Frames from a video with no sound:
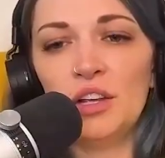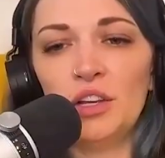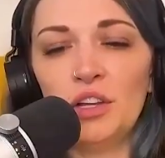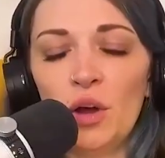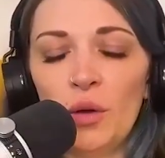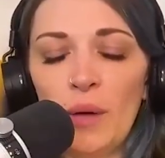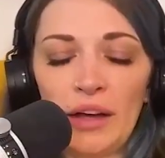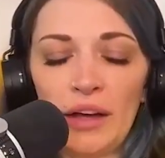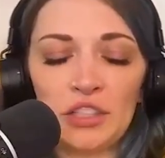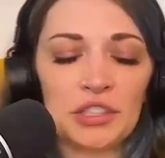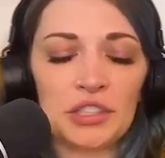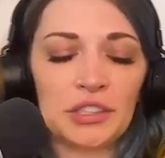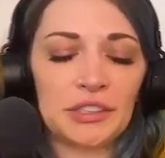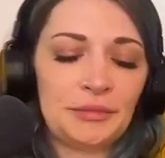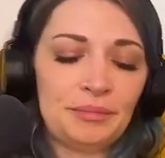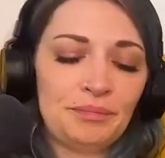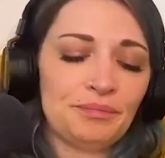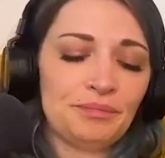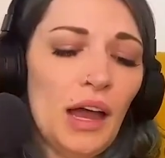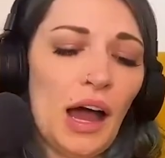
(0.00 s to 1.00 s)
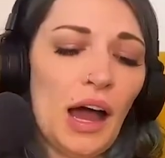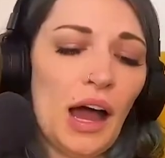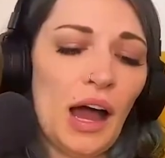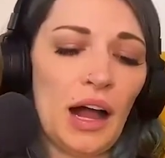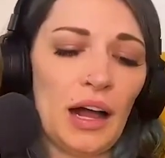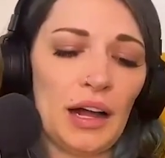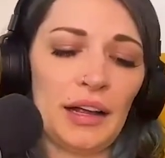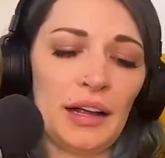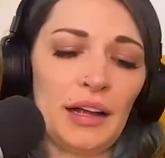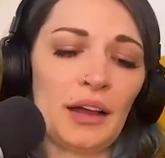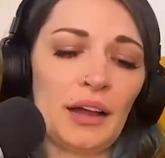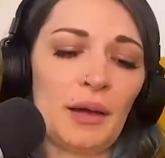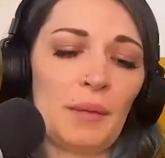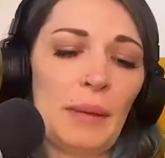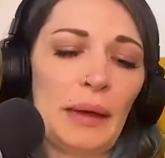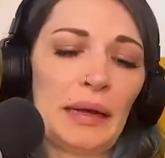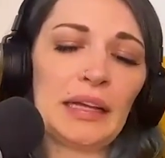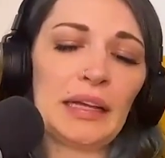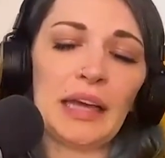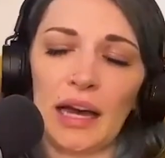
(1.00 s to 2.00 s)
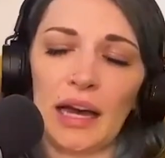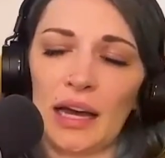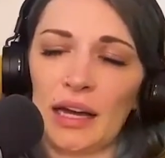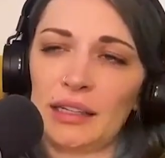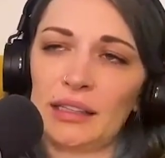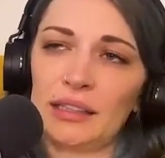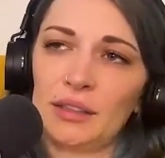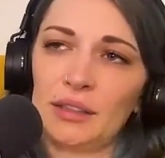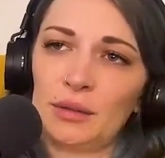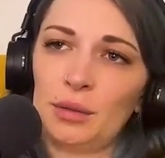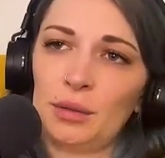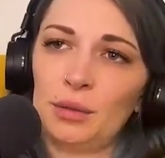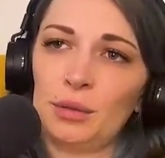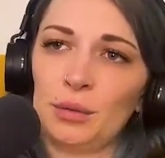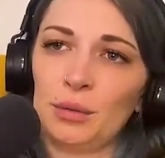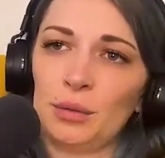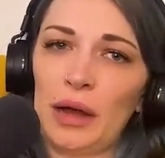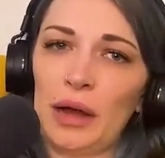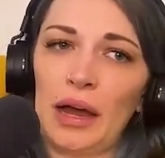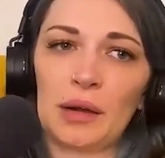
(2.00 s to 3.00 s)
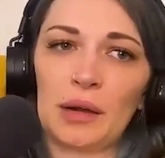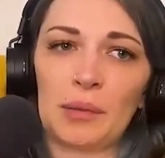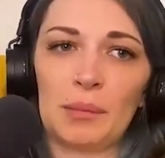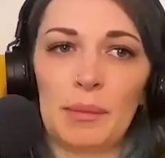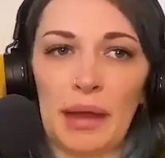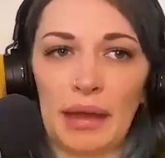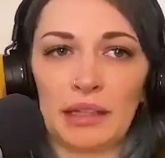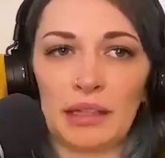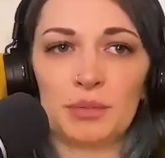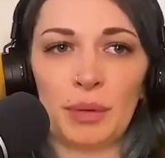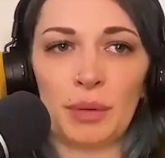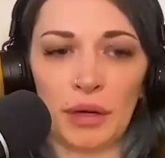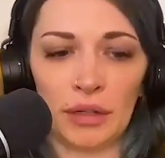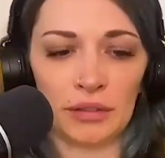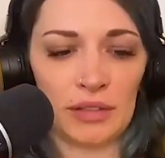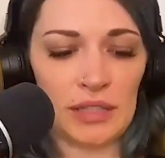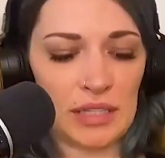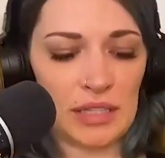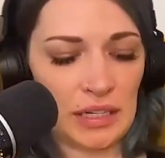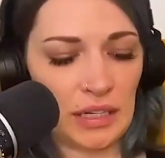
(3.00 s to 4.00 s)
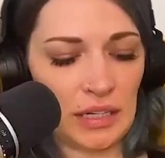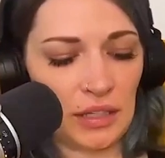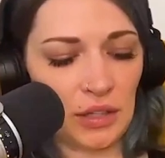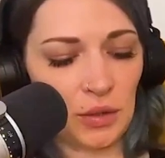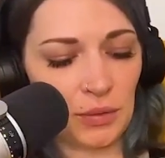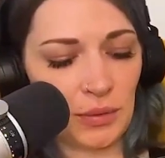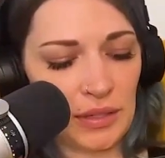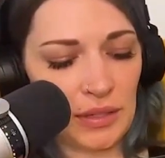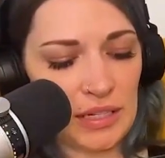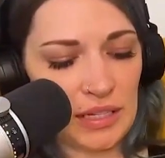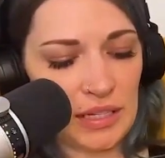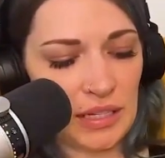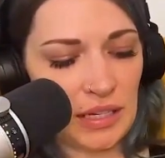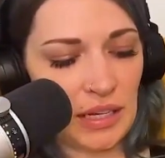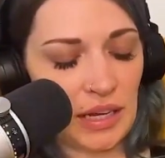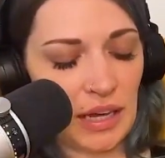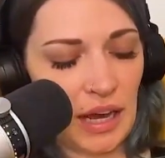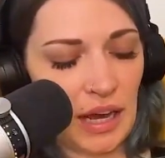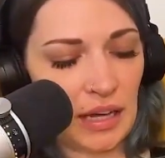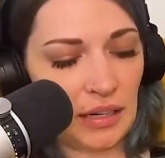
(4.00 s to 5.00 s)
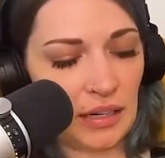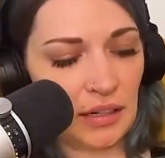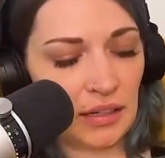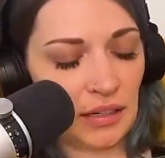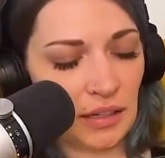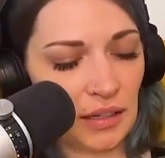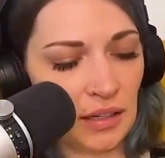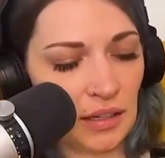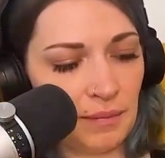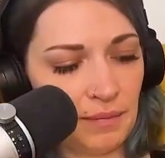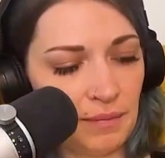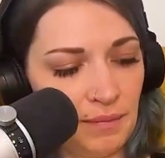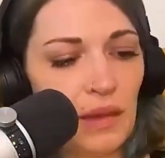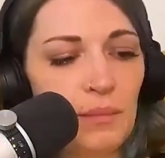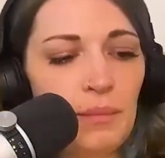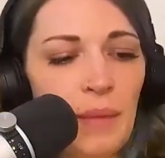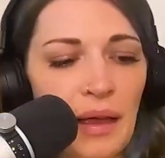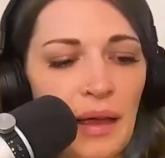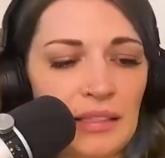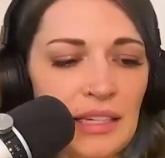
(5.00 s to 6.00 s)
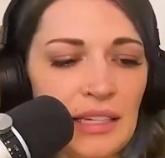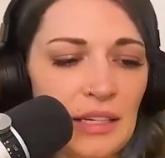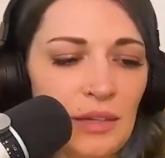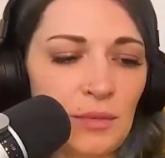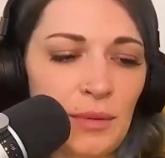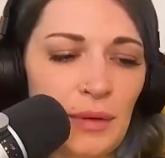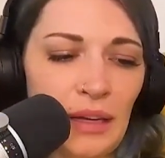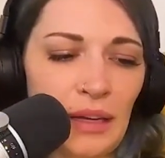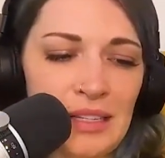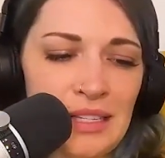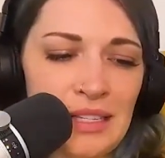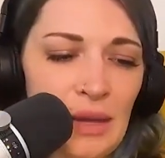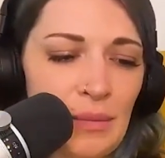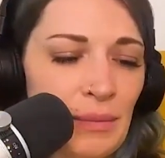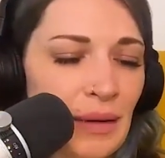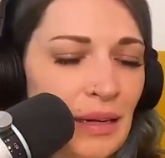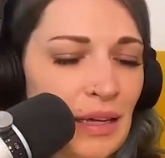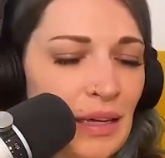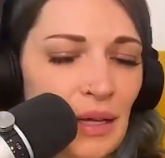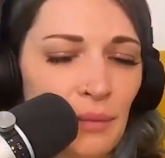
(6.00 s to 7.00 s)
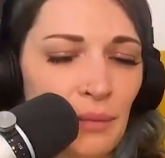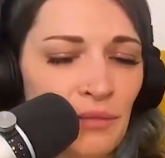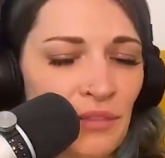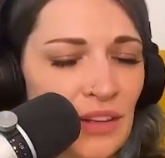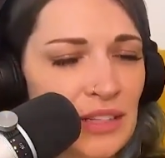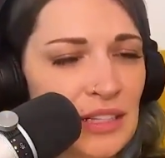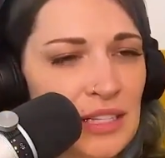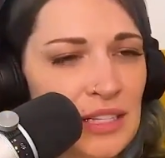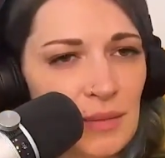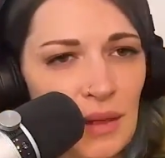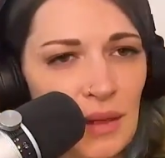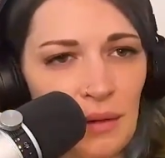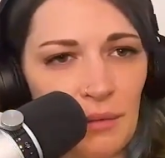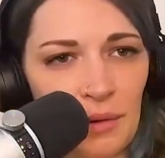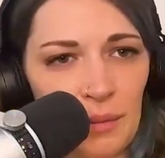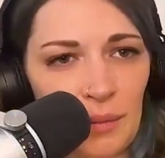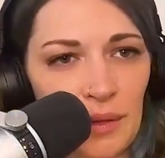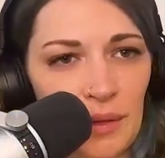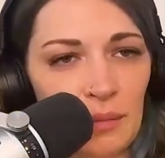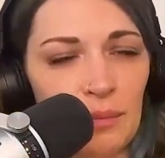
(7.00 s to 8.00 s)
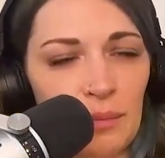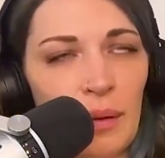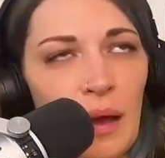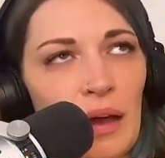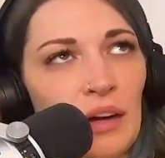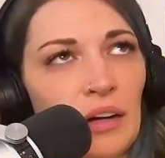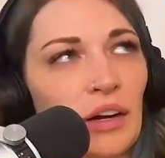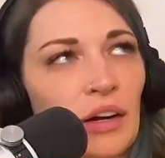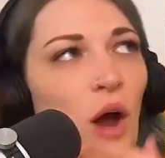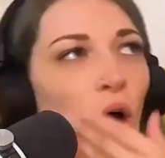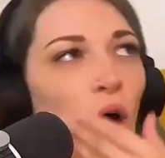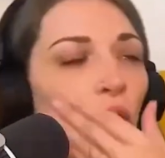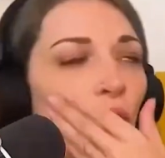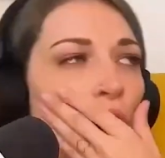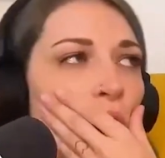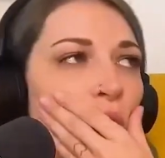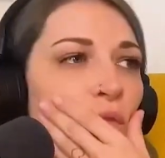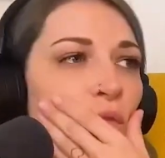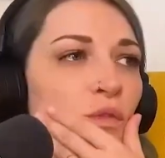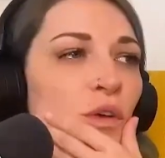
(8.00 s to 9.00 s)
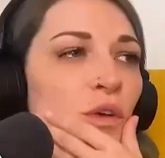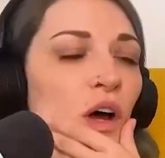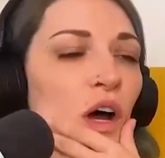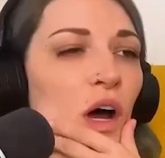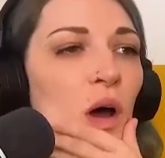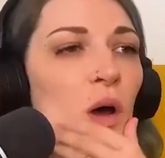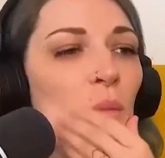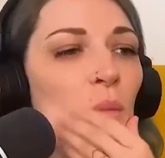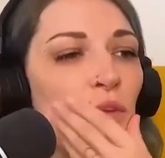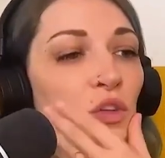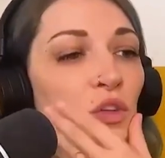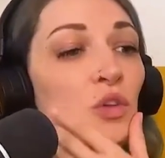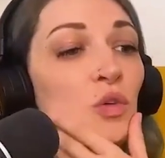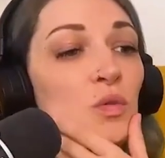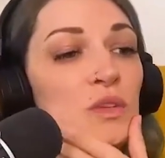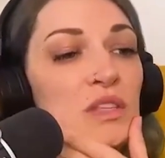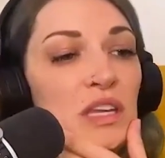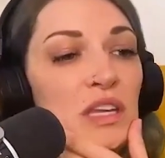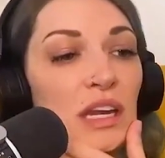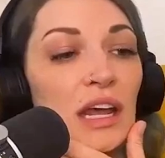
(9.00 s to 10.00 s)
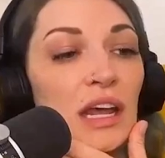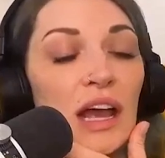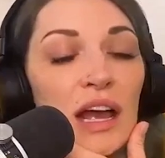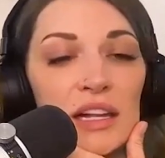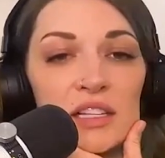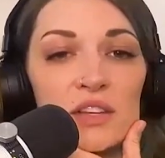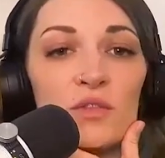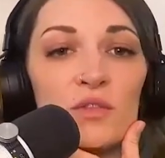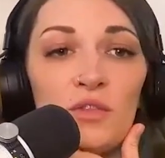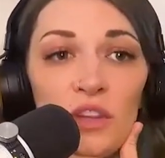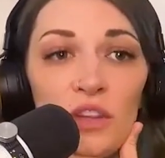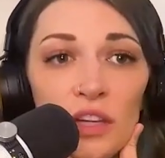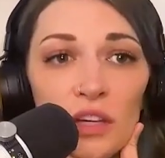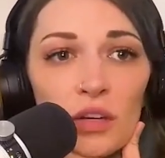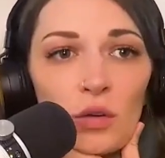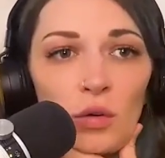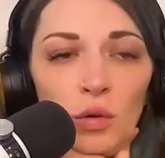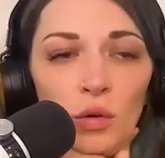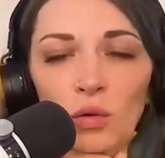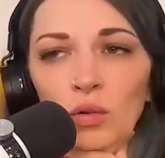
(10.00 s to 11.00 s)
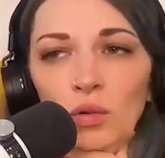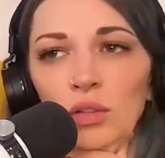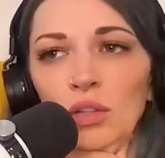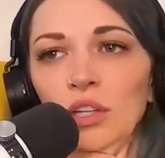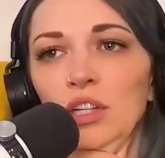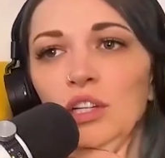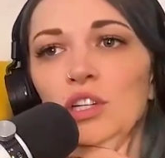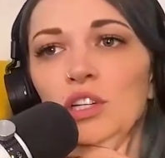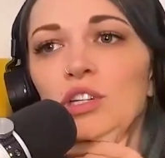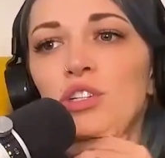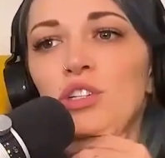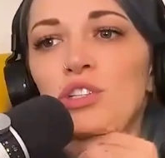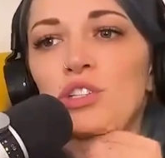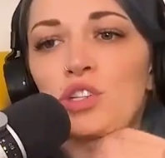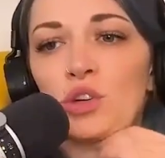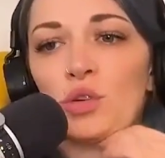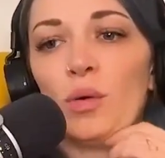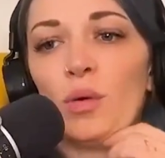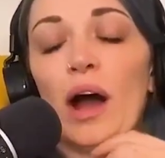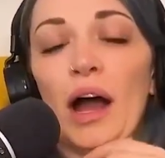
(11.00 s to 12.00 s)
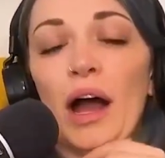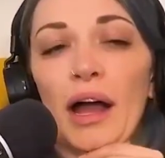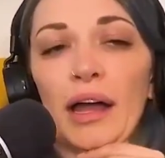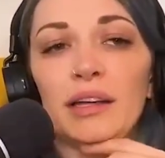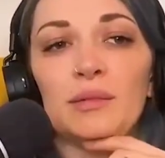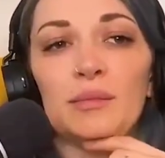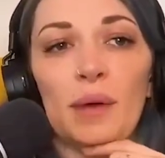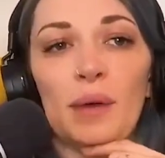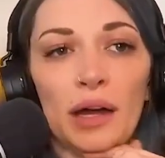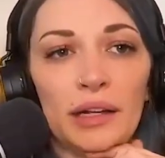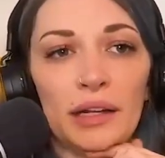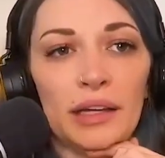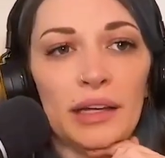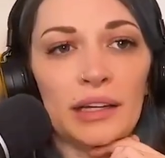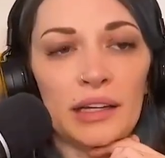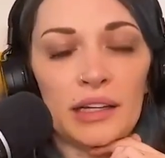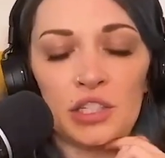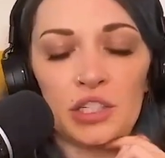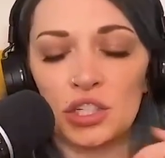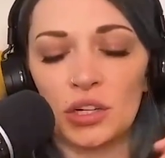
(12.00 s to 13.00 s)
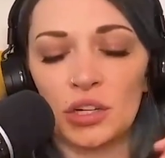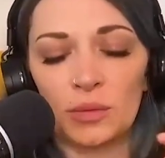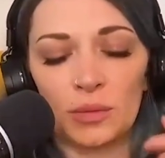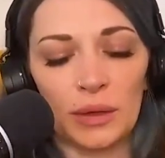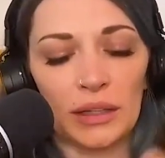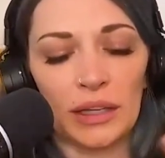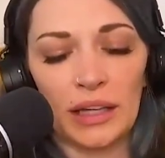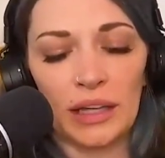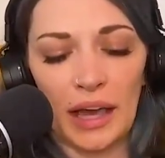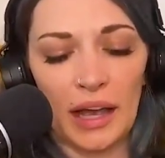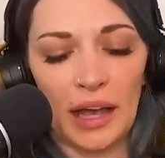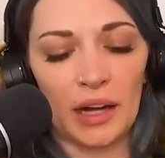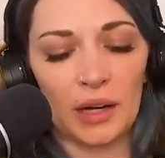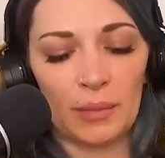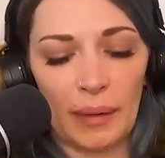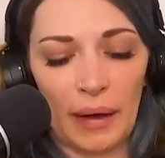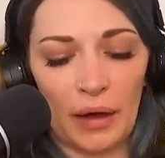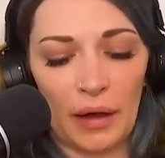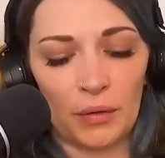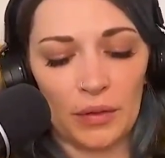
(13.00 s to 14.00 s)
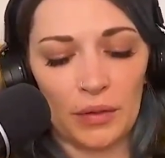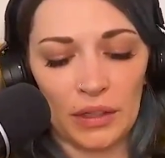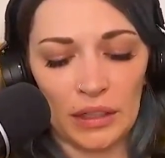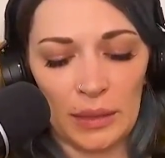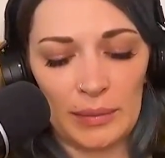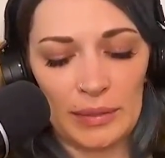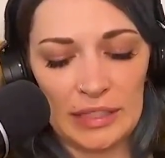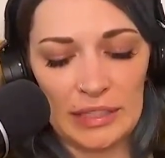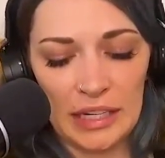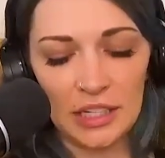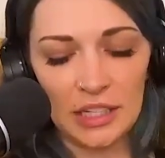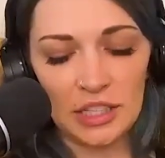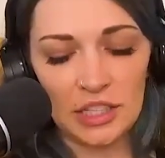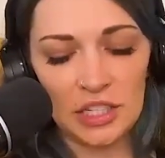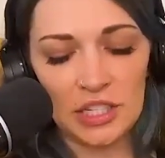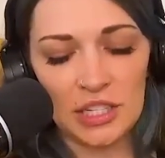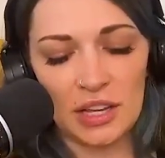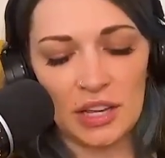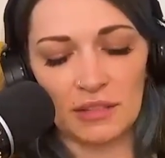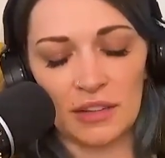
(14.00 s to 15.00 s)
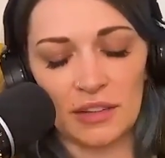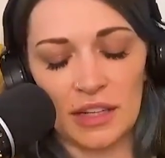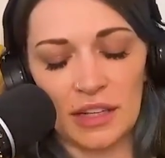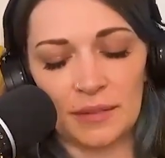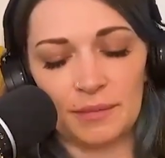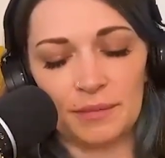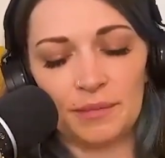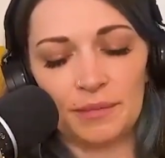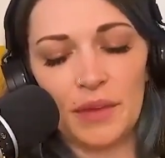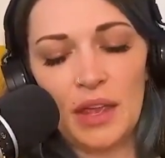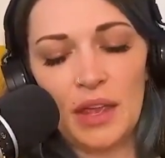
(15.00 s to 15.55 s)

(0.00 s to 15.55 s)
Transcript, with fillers: You know, actually, I met a guy who had a MECT policy, and the reason he had um, because somebody convinced him that would be better off um, using it as a vehicle to hide money, and he shouldn't really care about the limitations of it.